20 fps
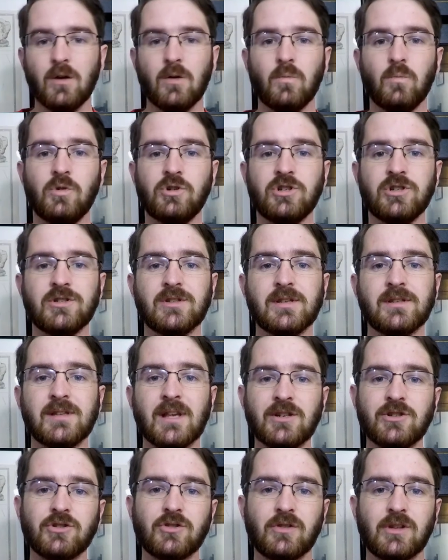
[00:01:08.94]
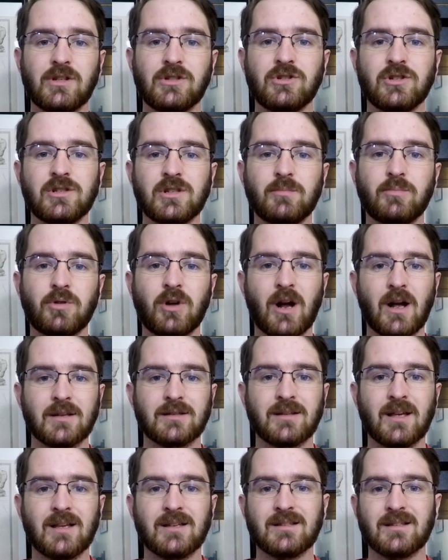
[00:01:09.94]
which is essentially just a
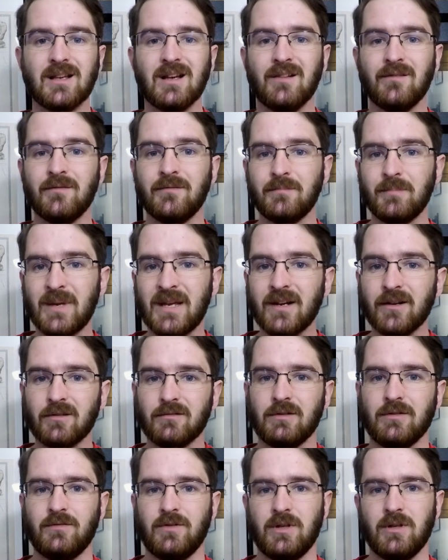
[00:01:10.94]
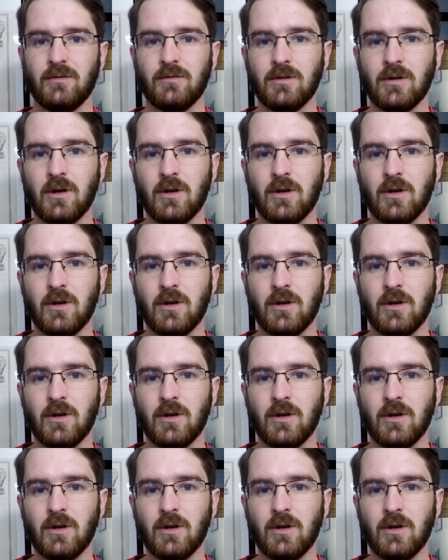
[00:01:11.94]
process of peer review,